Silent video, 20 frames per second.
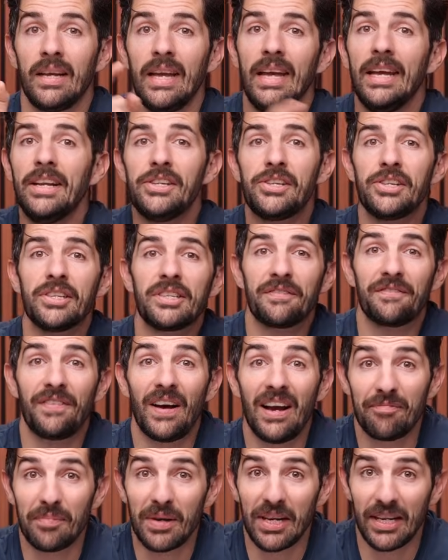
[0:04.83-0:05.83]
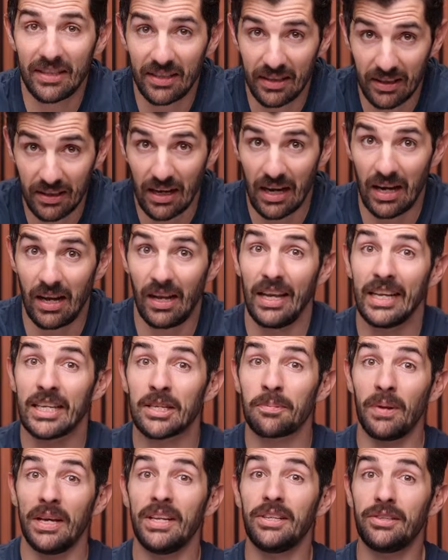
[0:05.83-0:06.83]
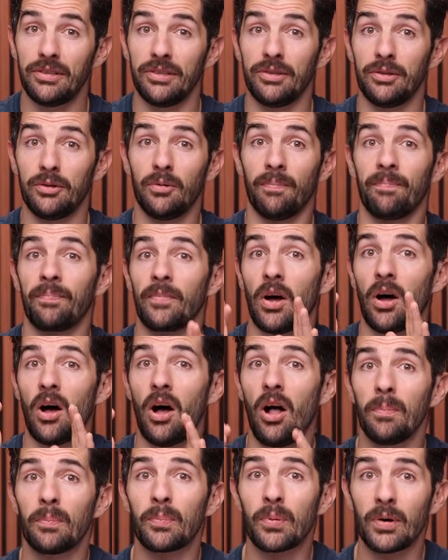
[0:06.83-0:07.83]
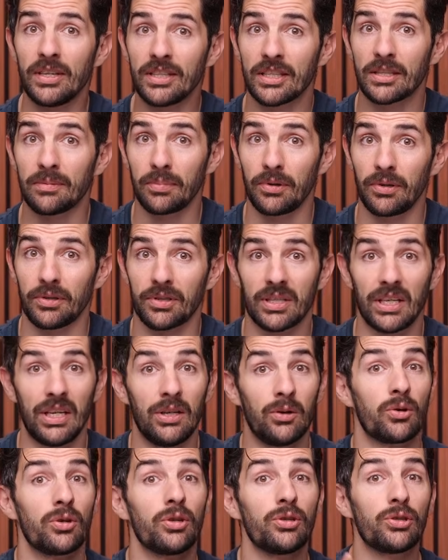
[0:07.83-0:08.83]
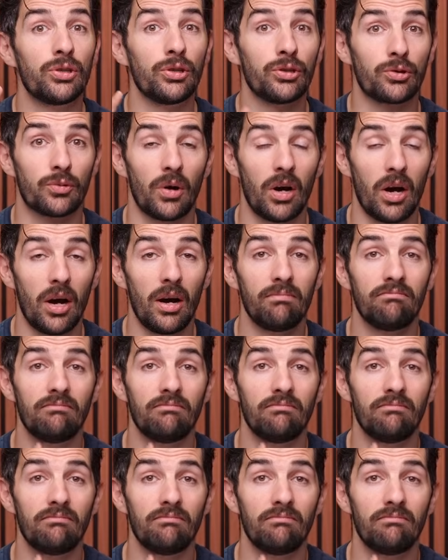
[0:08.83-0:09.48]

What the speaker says: In just 5 minutes, I'll explain to you all principles in order to draw